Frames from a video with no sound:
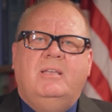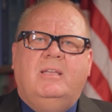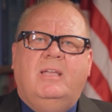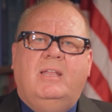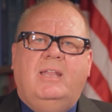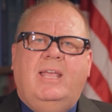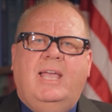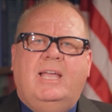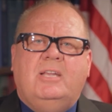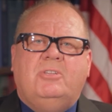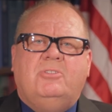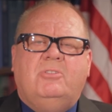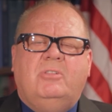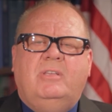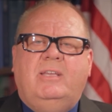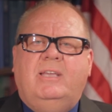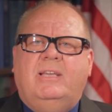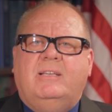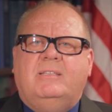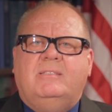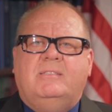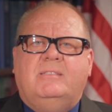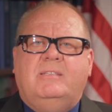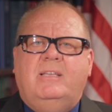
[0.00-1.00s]
can actually
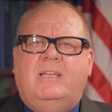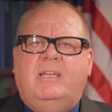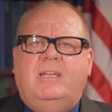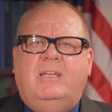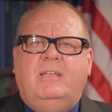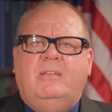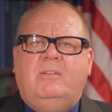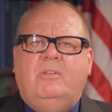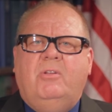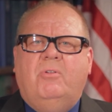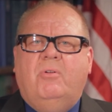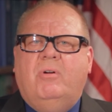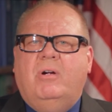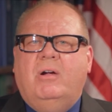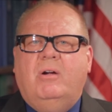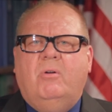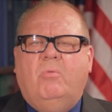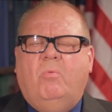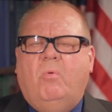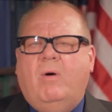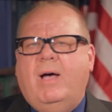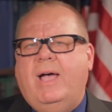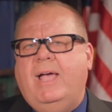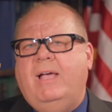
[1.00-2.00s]
exceed your
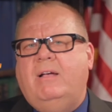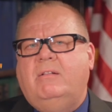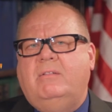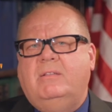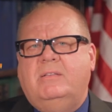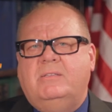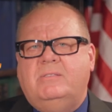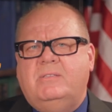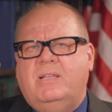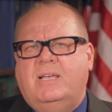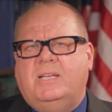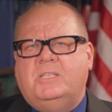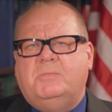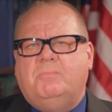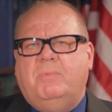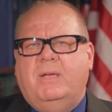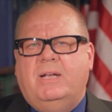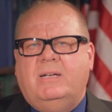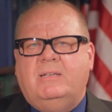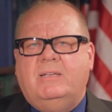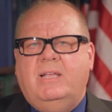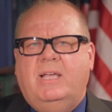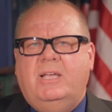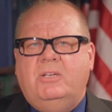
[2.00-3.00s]
wildest
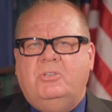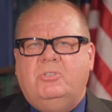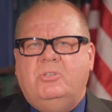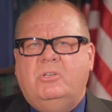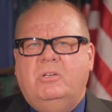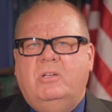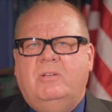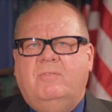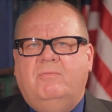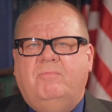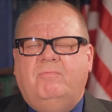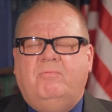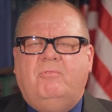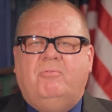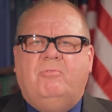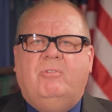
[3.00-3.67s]
expectation of